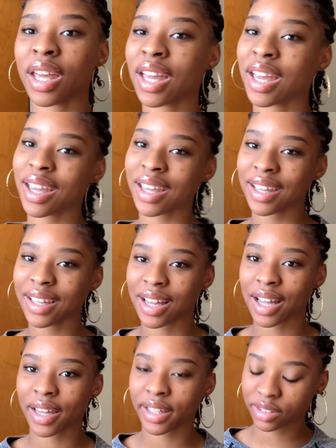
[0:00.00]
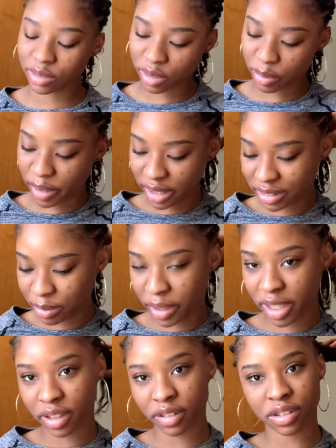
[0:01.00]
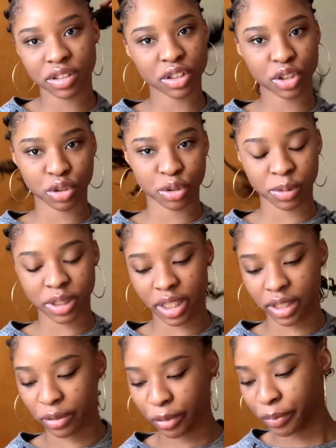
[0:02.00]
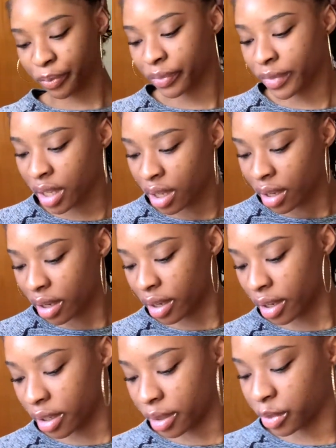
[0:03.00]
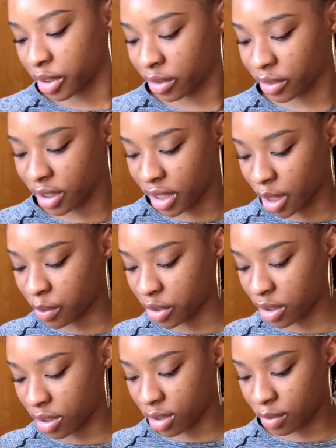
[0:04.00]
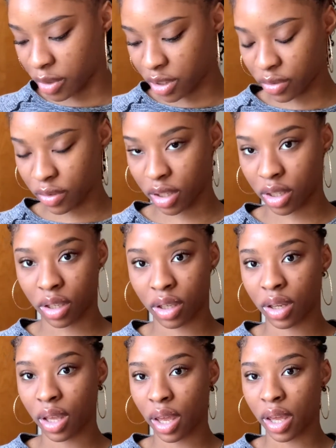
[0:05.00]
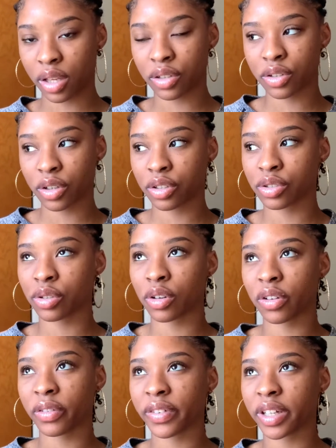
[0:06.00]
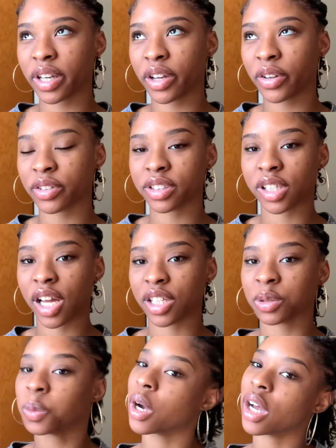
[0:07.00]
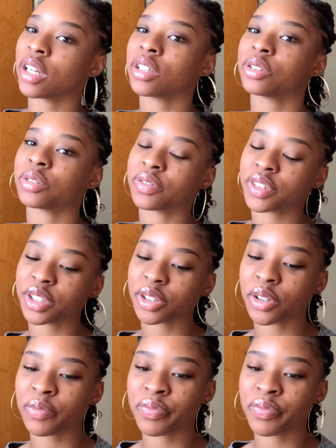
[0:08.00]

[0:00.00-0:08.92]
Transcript: Hey guys, welcome back to my YouTube channel. So today I'm just going to be doing an edge control video slash product review.